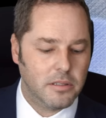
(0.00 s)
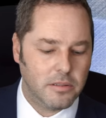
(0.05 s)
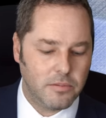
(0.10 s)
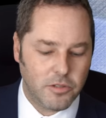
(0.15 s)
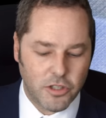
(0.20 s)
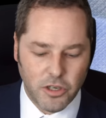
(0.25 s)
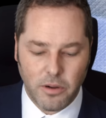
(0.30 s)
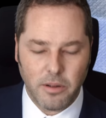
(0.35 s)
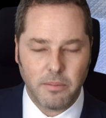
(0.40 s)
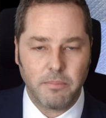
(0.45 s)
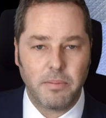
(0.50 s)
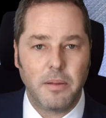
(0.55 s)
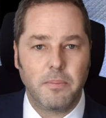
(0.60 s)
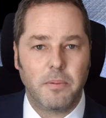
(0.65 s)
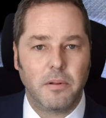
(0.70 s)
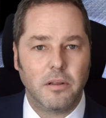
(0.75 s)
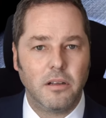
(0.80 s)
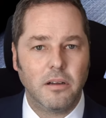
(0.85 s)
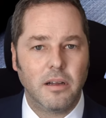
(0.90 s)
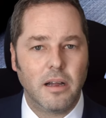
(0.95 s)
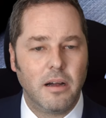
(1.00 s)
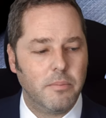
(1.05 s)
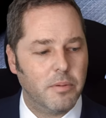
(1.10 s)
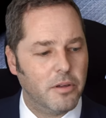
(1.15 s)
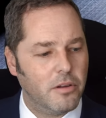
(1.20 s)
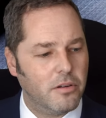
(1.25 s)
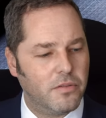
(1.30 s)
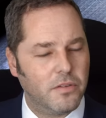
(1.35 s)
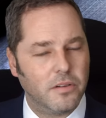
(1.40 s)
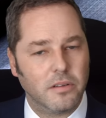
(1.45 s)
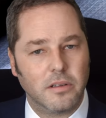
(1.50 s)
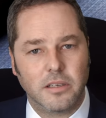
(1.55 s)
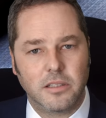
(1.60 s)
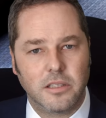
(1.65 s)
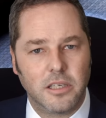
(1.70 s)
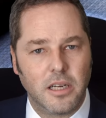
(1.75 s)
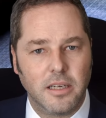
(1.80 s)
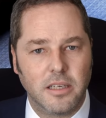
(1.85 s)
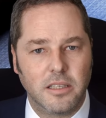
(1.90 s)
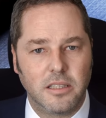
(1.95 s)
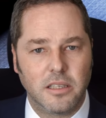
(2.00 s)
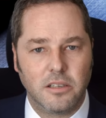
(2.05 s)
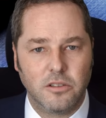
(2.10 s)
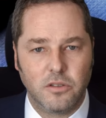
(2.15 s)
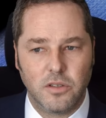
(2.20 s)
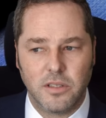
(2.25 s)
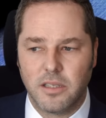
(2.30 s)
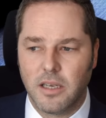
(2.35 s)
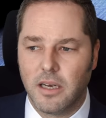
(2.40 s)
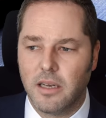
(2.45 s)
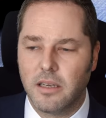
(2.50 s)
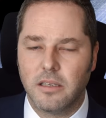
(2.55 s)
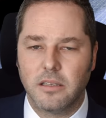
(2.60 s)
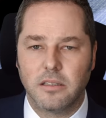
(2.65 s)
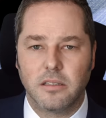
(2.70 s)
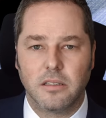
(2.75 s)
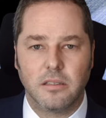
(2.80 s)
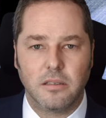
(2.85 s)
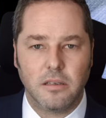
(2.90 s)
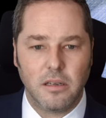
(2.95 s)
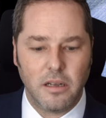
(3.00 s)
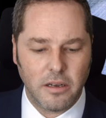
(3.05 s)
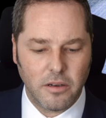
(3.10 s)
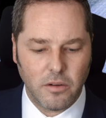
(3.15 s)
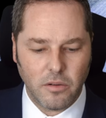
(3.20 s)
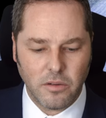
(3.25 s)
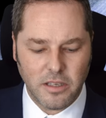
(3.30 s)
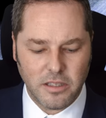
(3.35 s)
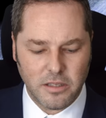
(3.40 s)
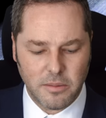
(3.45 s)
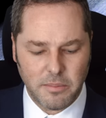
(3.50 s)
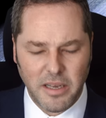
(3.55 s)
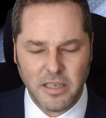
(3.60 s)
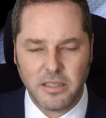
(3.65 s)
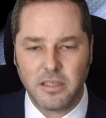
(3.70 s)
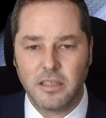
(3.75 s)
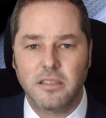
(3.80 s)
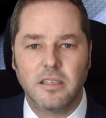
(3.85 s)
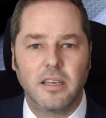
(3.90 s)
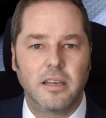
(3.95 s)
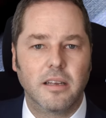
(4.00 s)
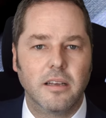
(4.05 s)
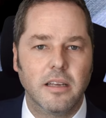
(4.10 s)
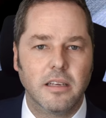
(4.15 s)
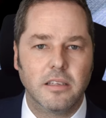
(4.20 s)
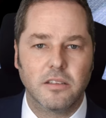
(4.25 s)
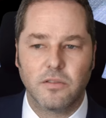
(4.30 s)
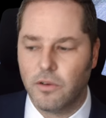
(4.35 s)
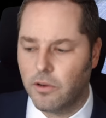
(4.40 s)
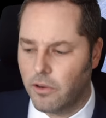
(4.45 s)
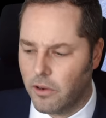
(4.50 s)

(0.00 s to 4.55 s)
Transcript: Showing people, look how beautiful the Chinese countryside is and all these amazing techniques for